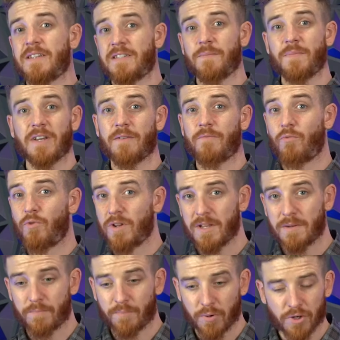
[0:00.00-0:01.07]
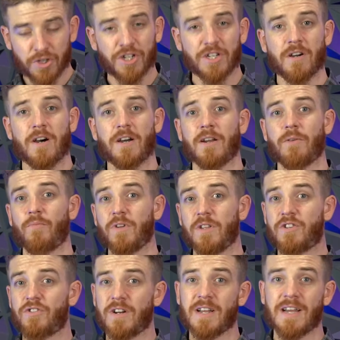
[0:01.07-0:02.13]
Something I'm really pushing on and
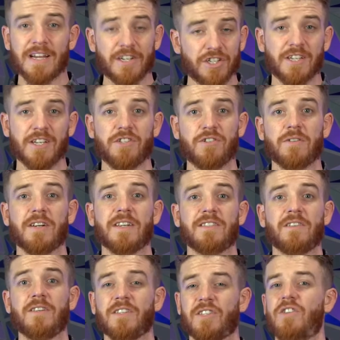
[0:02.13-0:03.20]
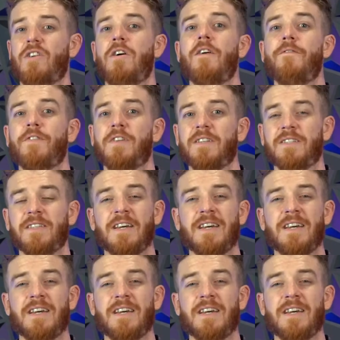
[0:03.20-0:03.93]
really trying to educate you guys on is confidence.